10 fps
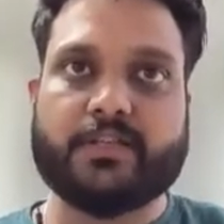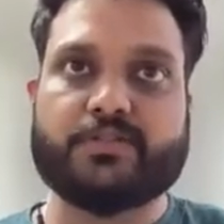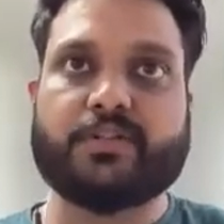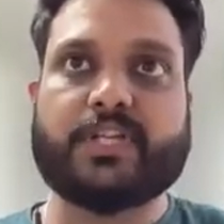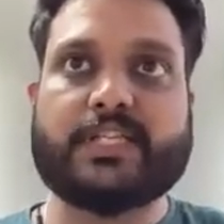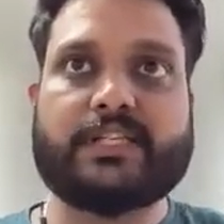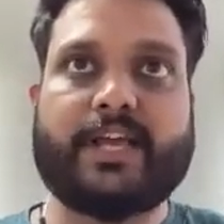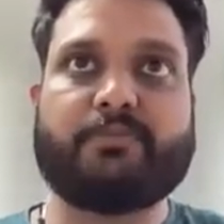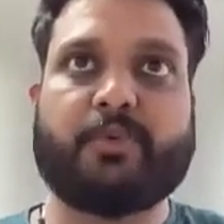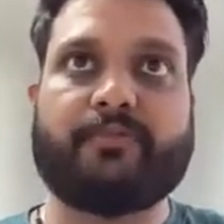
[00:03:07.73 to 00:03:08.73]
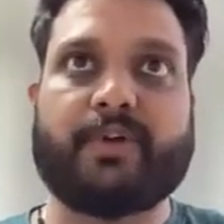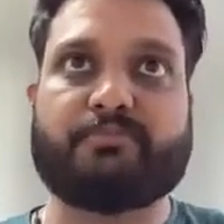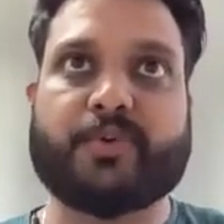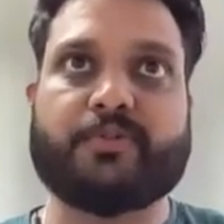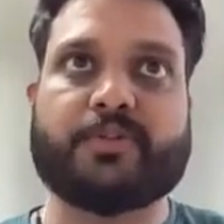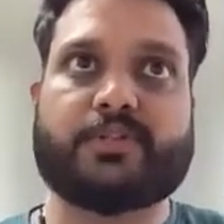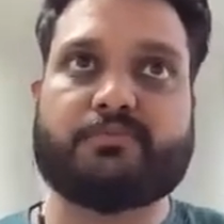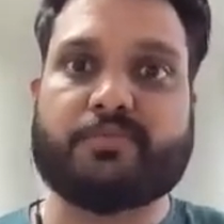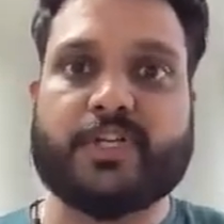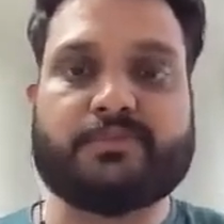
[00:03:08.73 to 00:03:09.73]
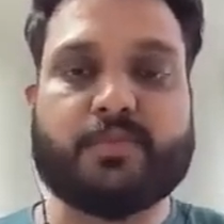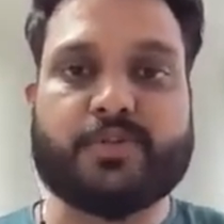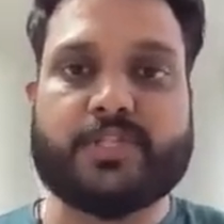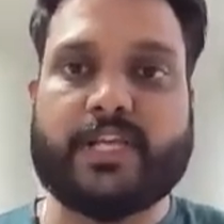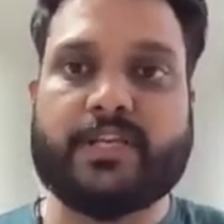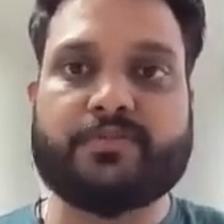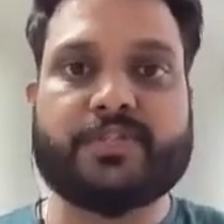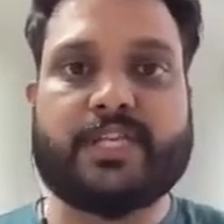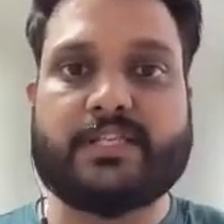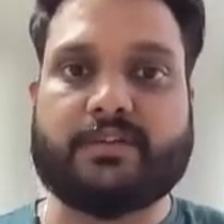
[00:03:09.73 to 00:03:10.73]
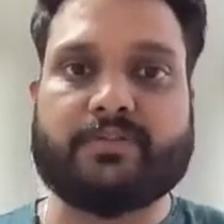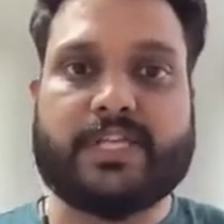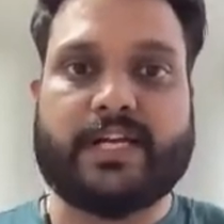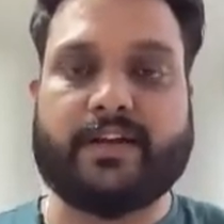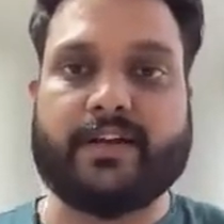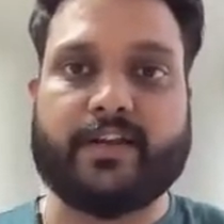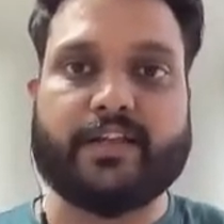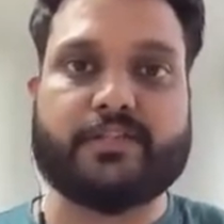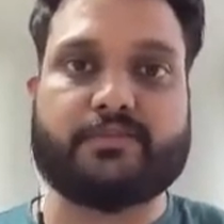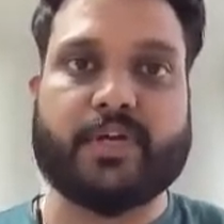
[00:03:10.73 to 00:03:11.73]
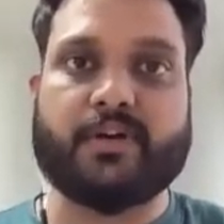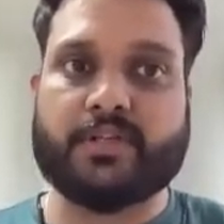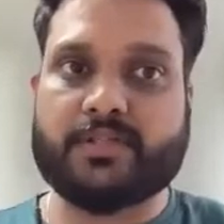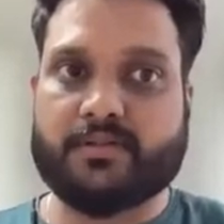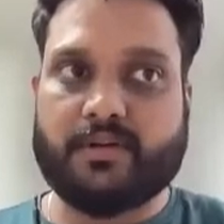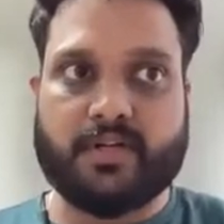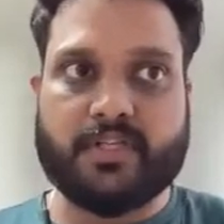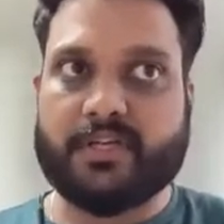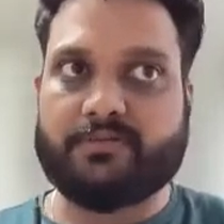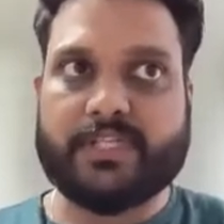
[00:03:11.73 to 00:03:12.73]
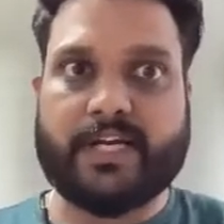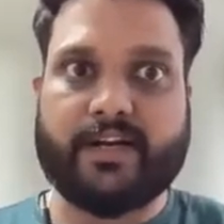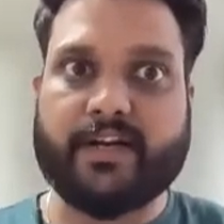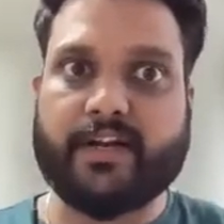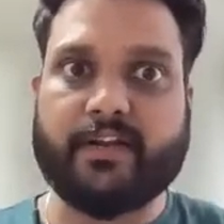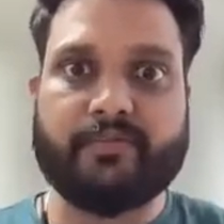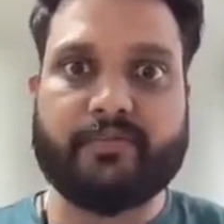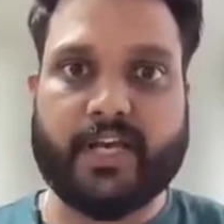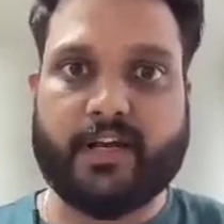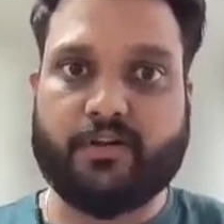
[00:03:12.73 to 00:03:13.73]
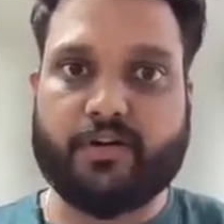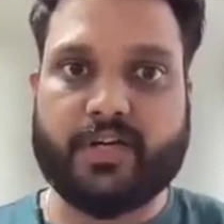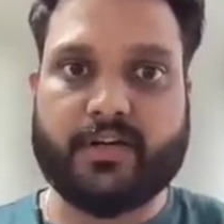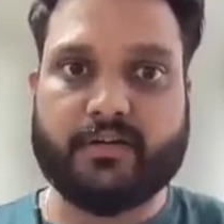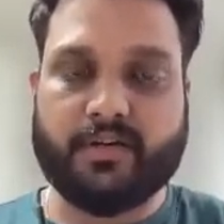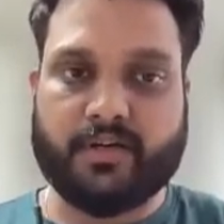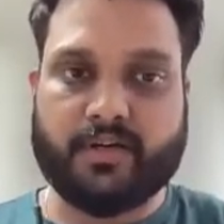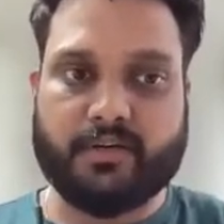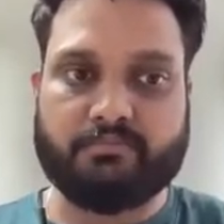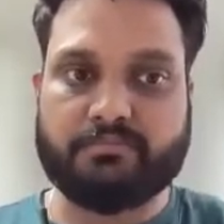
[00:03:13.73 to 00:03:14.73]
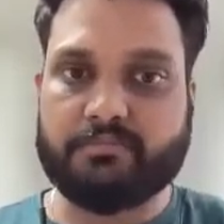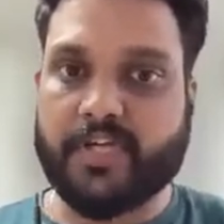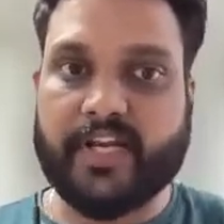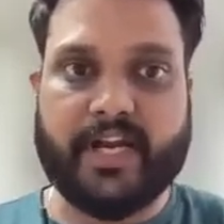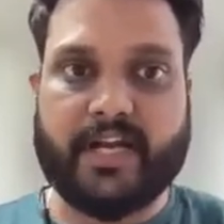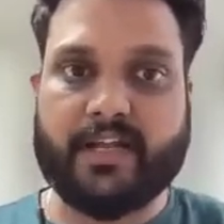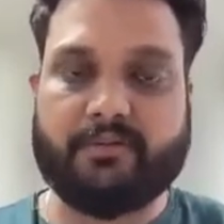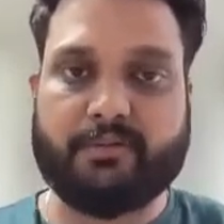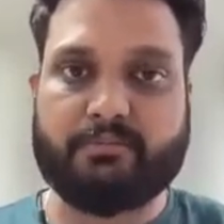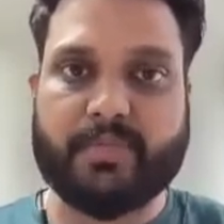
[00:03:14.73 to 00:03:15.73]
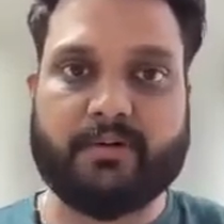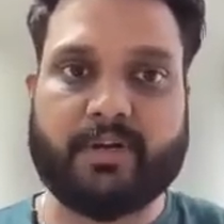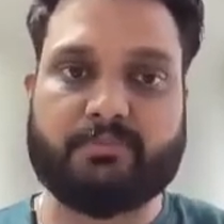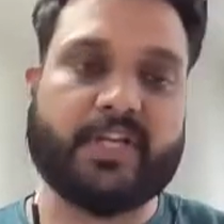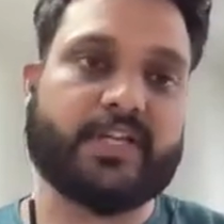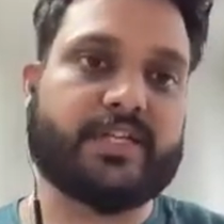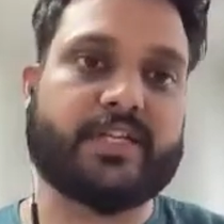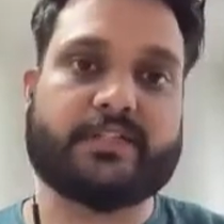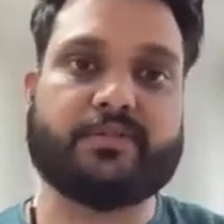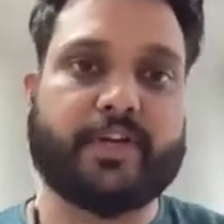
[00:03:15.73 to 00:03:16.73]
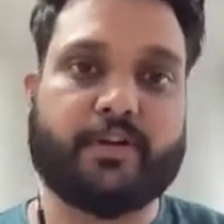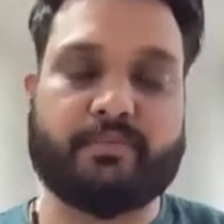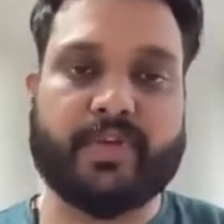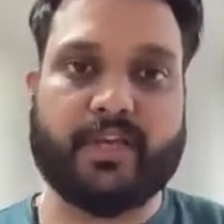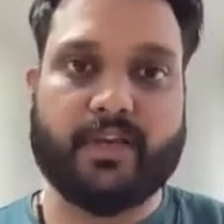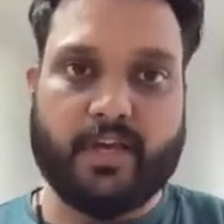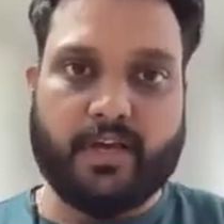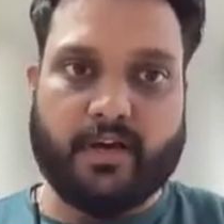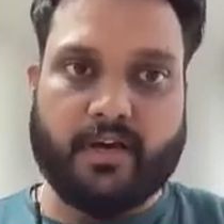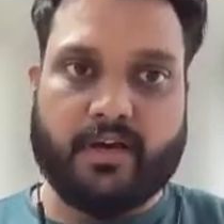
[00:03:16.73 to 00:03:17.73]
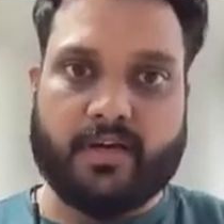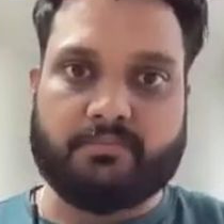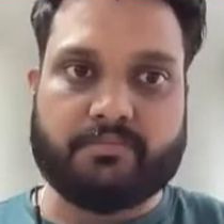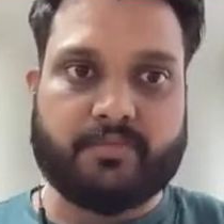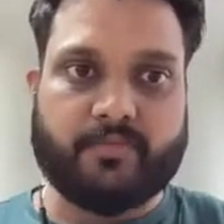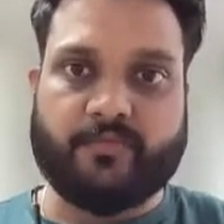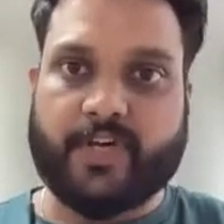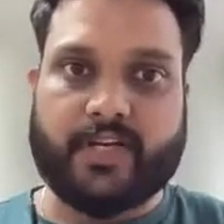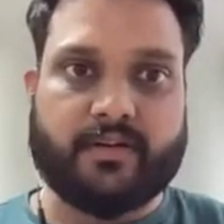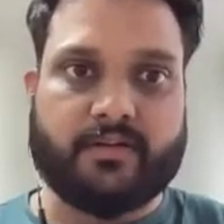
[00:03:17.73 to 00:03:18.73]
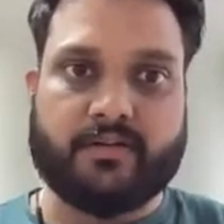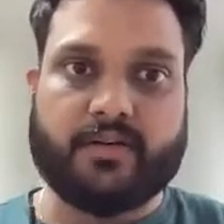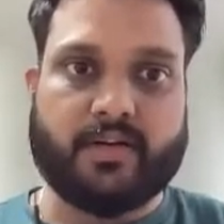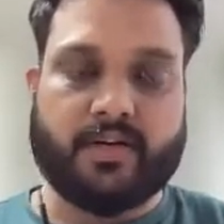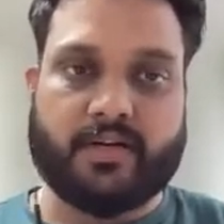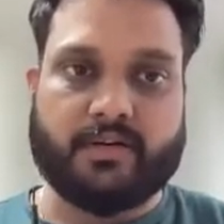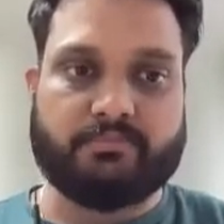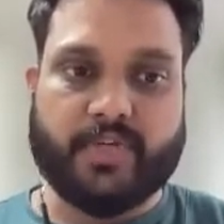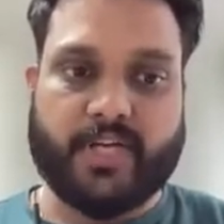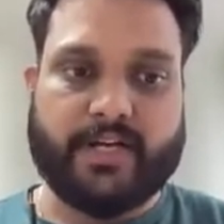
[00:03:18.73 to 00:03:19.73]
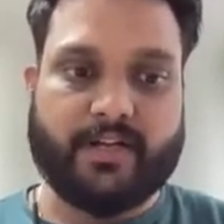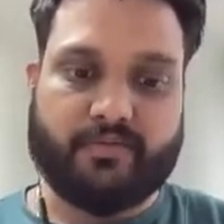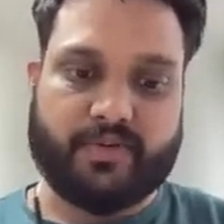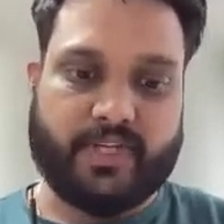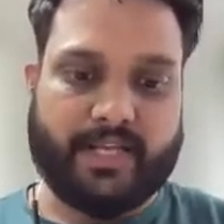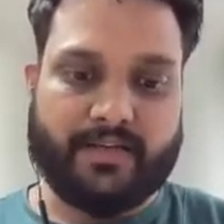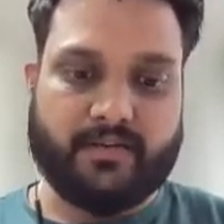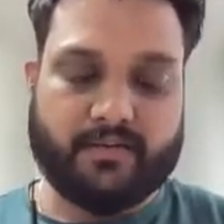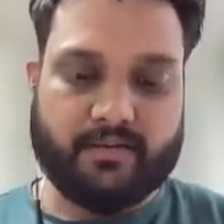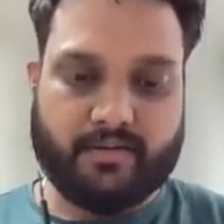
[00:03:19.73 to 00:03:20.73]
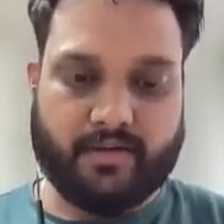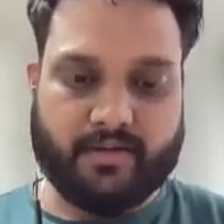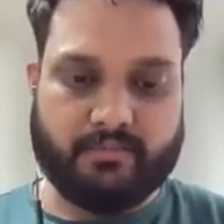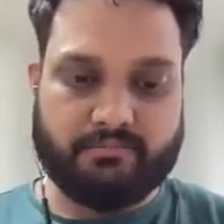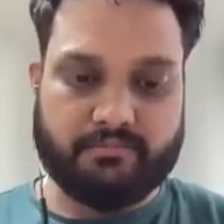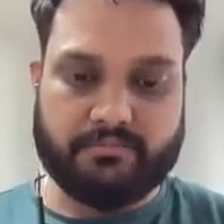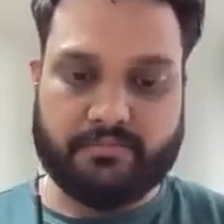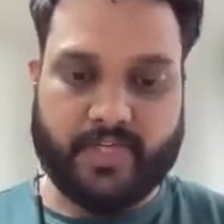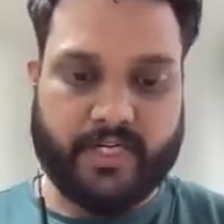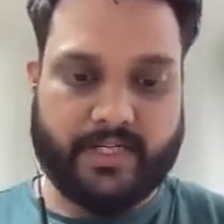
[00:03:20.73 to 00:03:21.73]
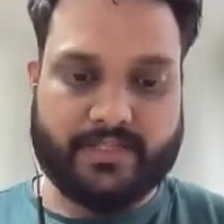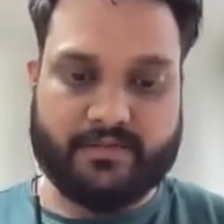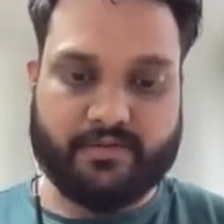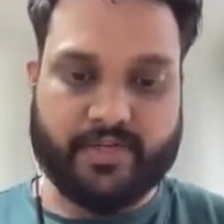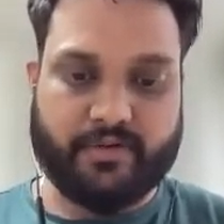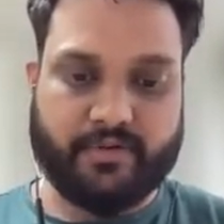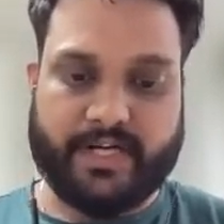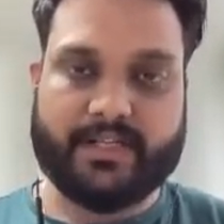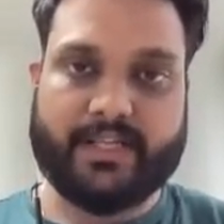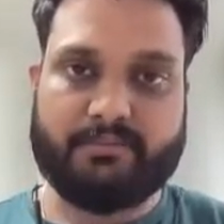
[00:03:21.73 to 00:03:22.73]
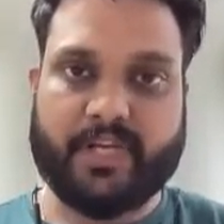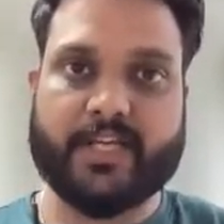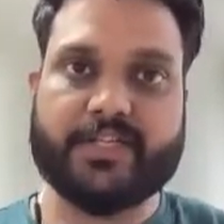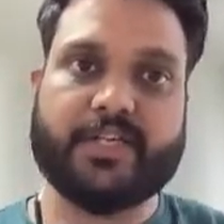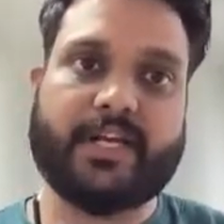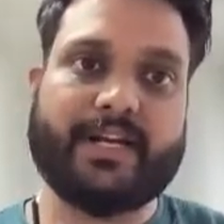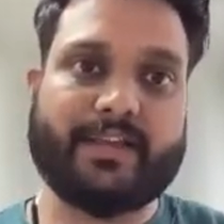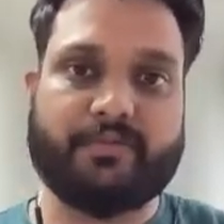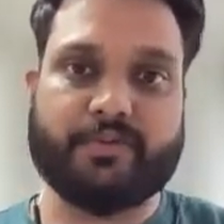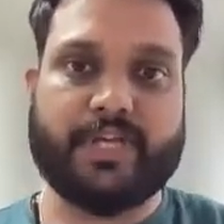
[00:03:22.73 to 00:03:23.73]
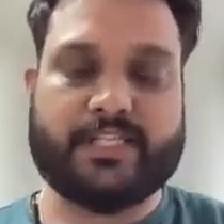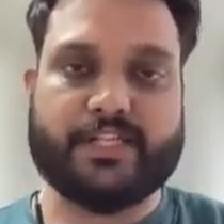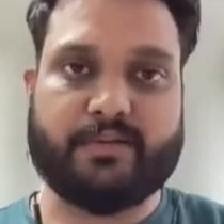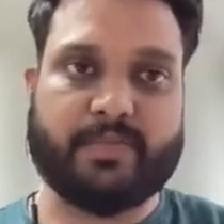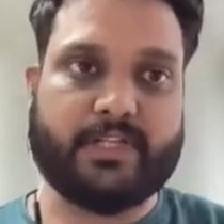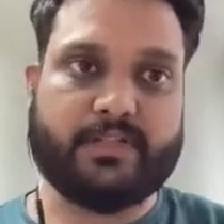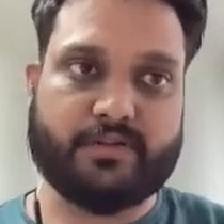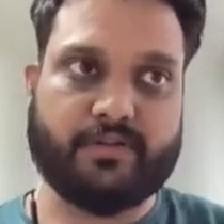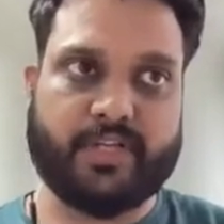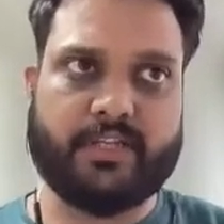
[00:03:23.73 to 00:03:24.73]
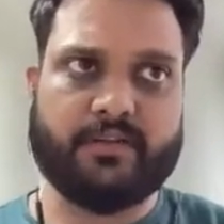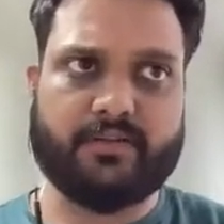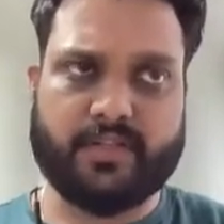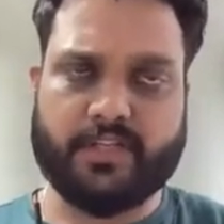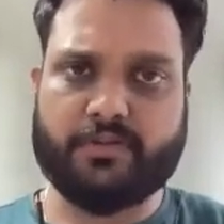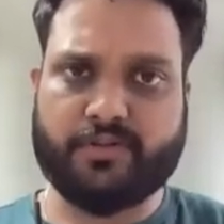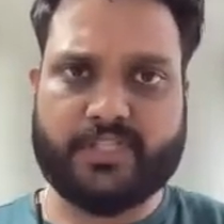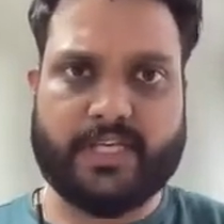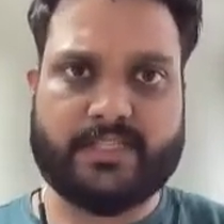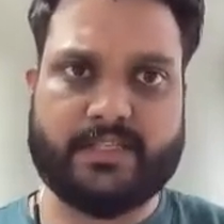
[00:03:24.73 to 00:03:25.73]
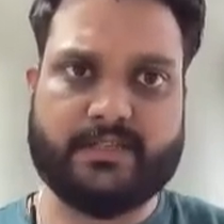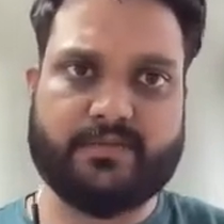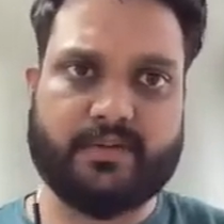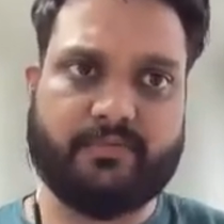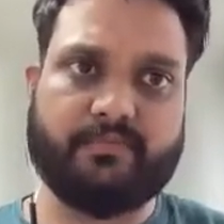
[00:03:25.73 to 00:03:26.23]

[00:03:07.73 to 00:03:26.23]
So this type of approach is mostly used in server-side renderings, because in server-side rendering, we cannot re-render our application. It's going to be one render only, like it is going to render the application and give you the HTML. So in those cases,